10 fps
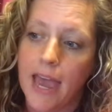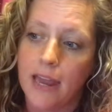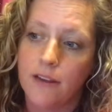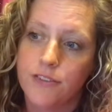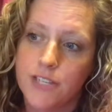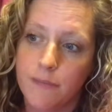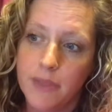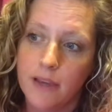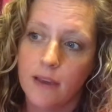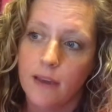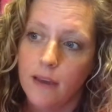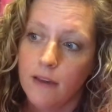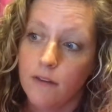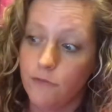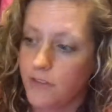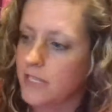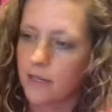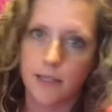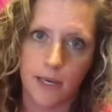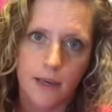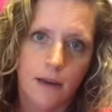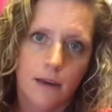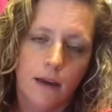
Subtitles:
And if something physically